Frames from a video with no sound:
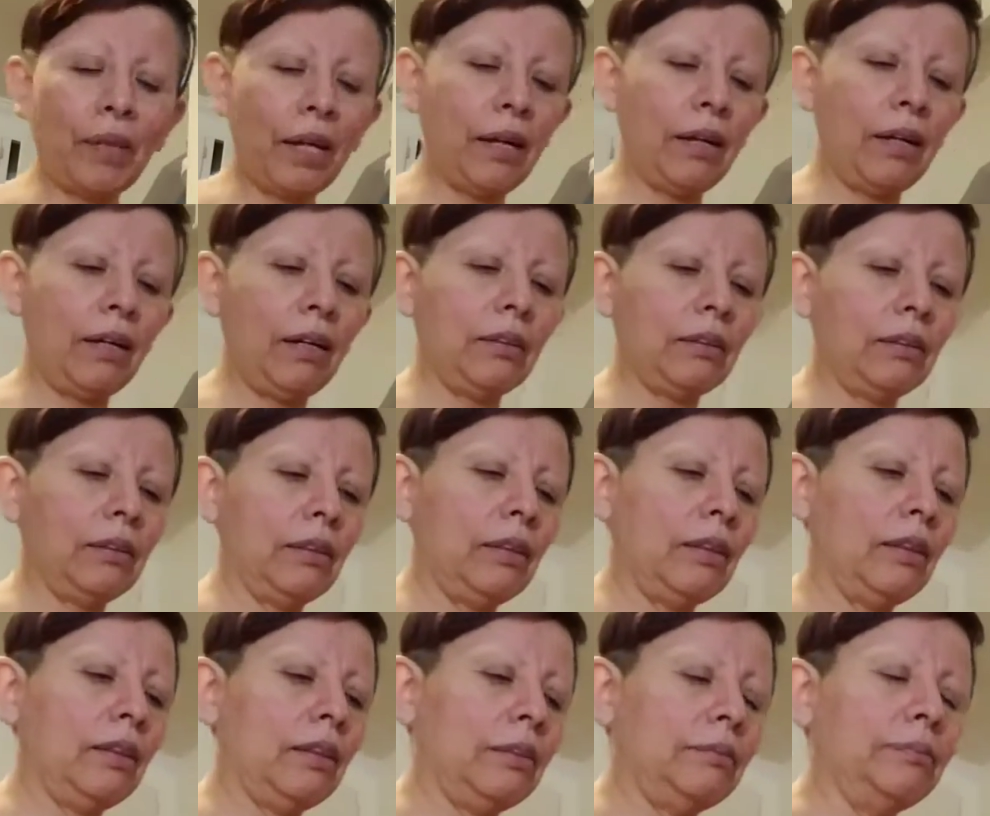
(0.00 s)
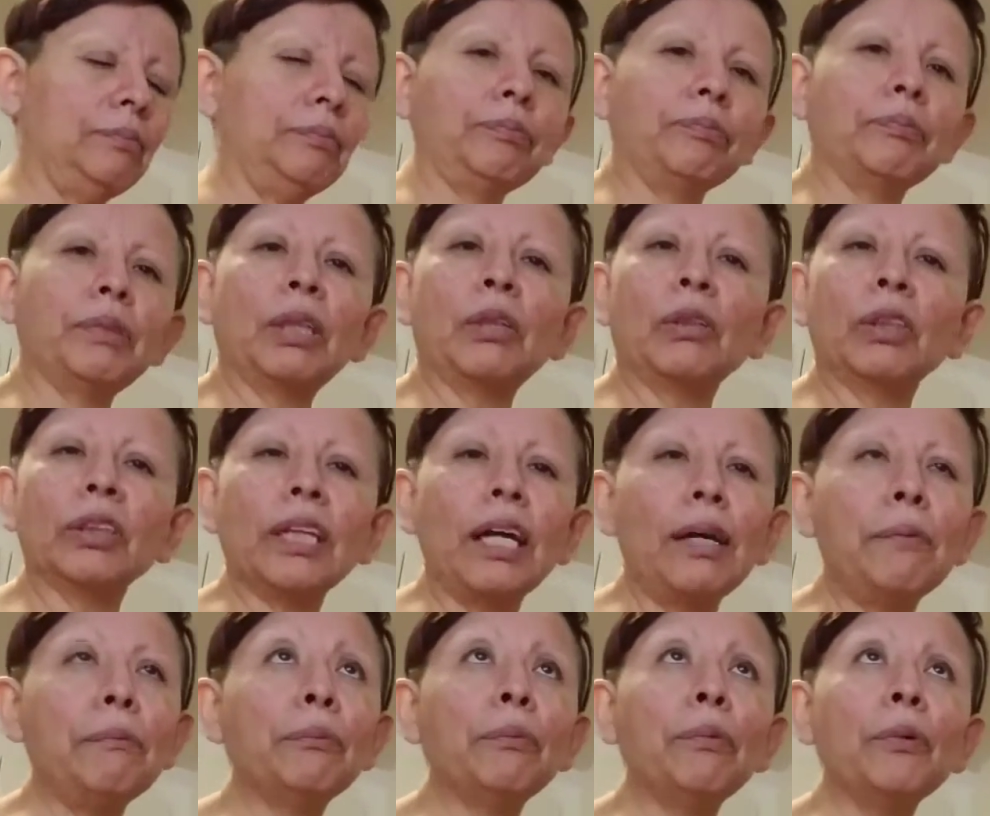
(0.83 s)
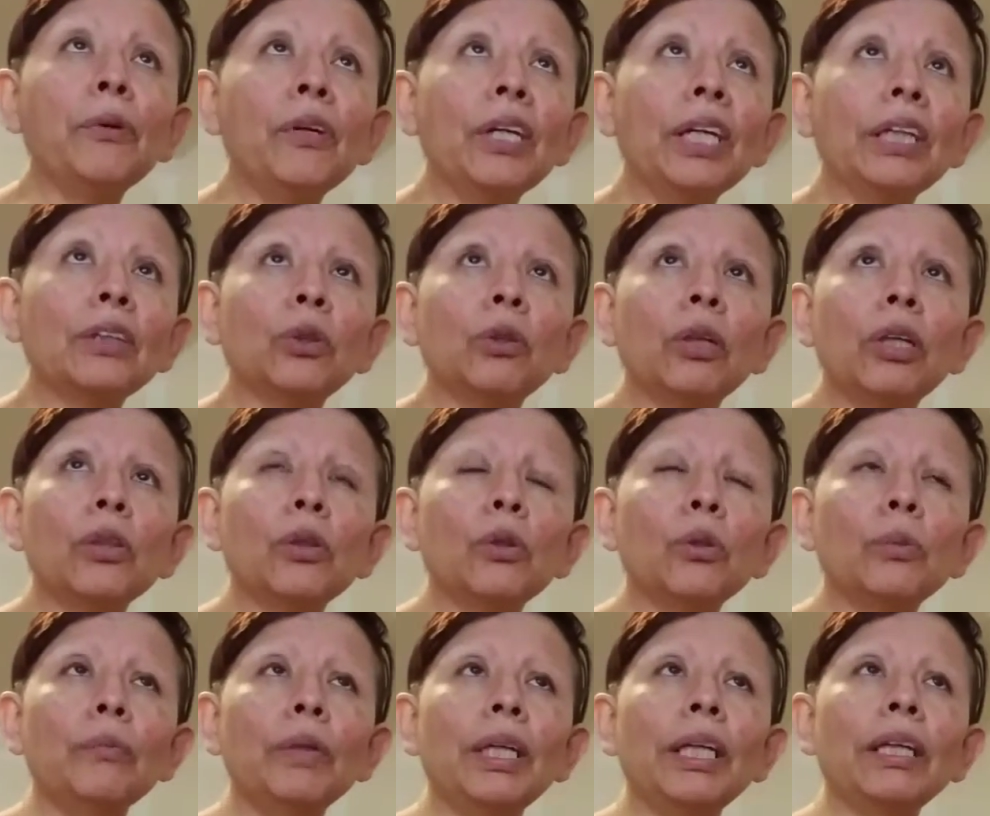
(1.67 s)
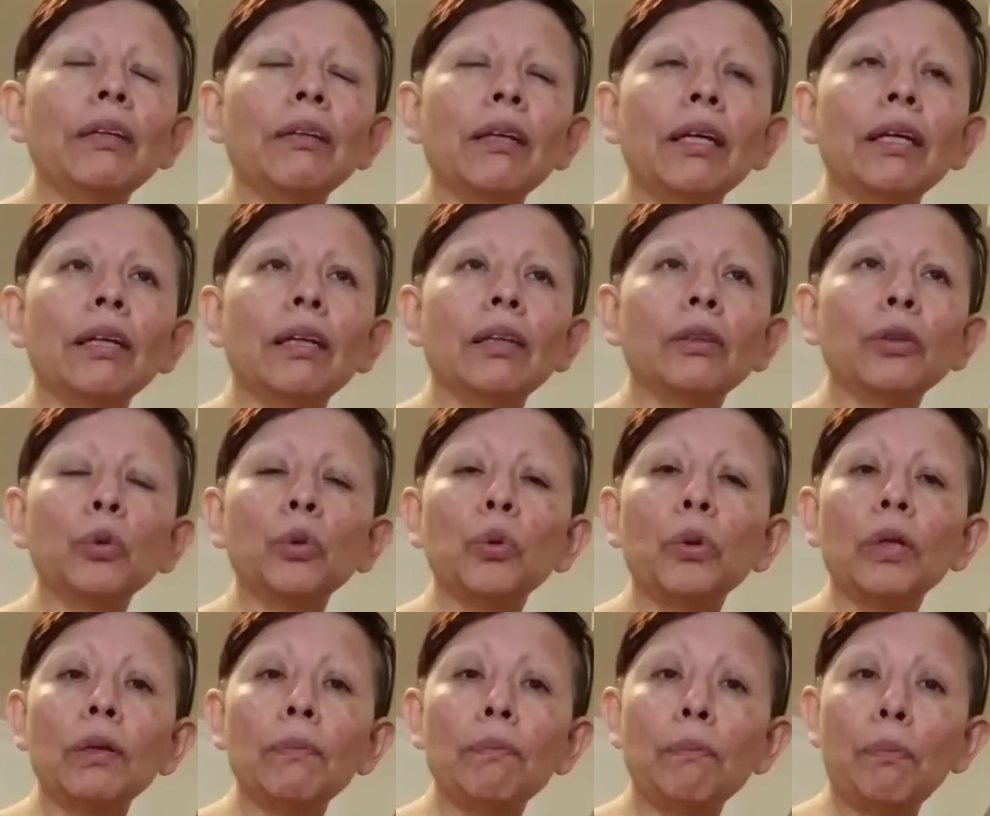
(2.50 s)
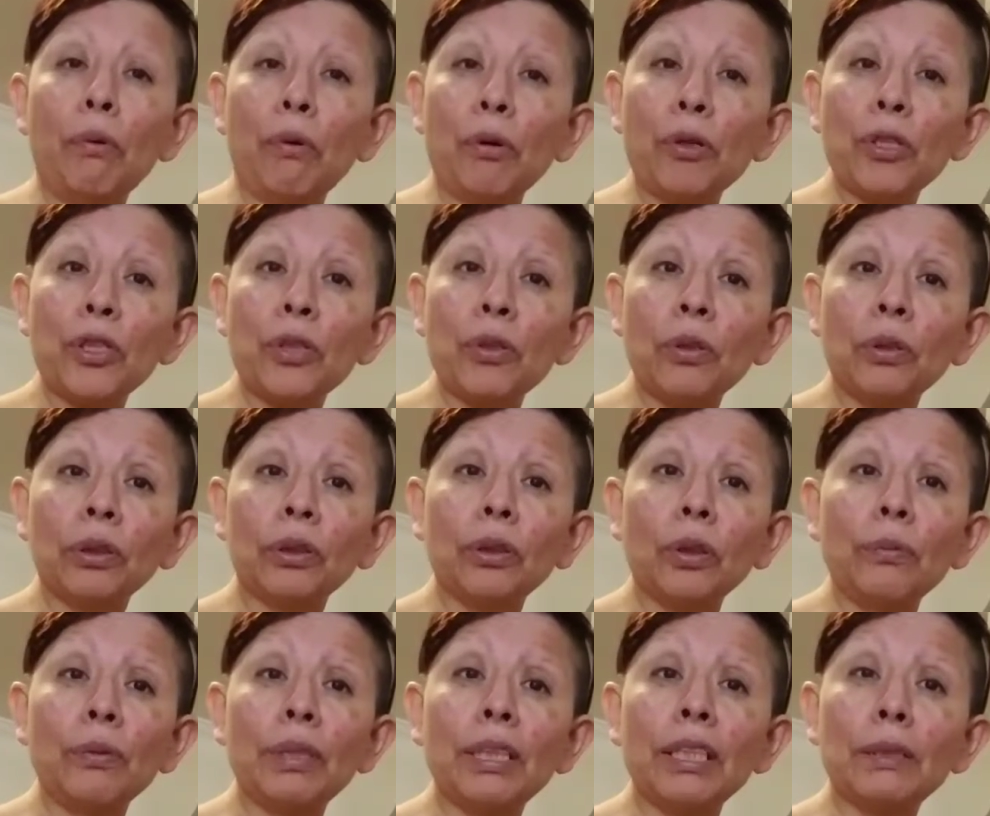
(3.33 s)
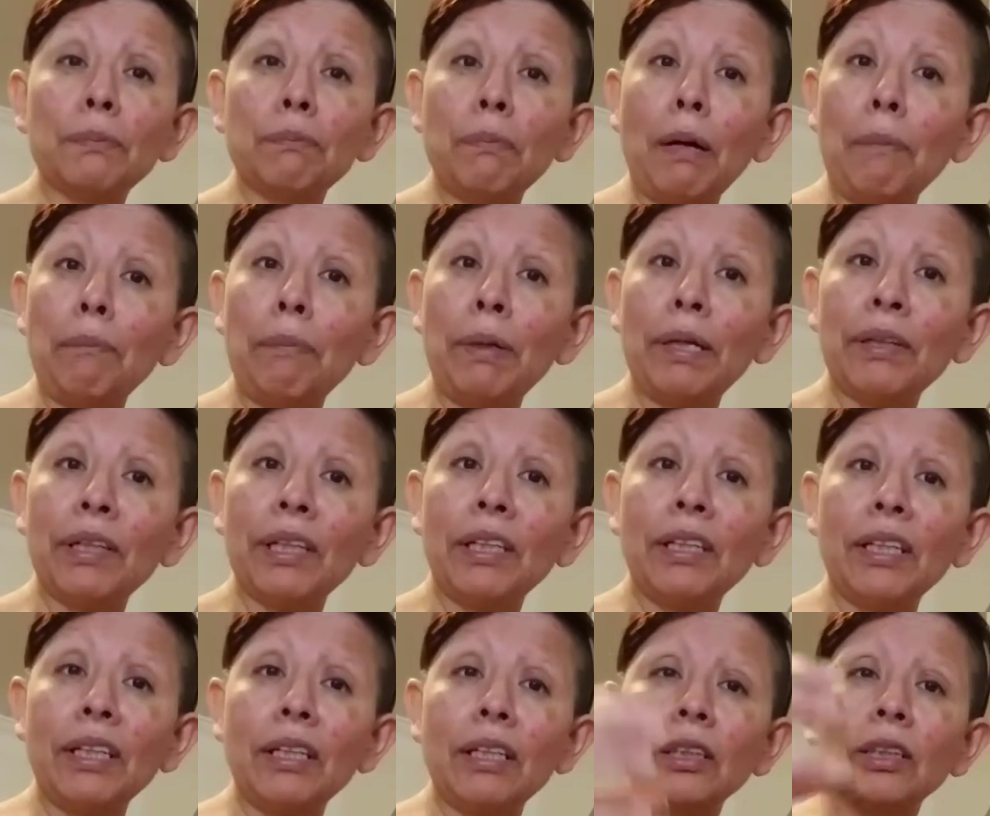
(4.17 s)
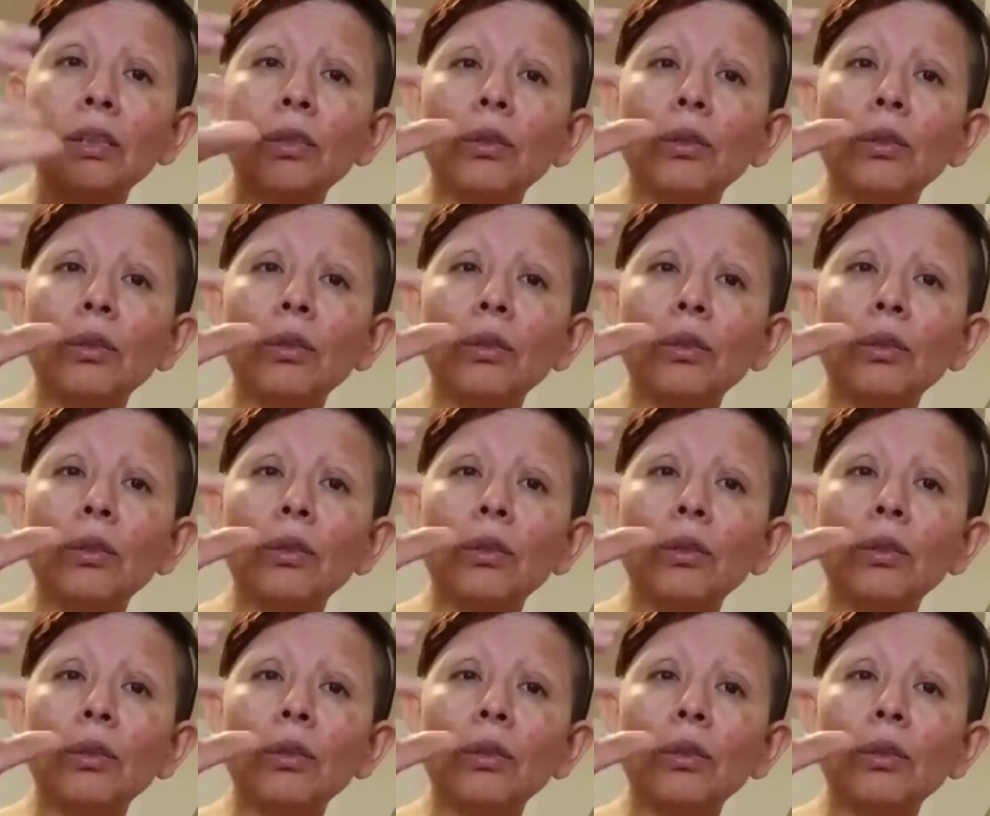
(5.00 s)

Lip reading: and because I'm gonna try to make like a 12 portions of this papa rellena,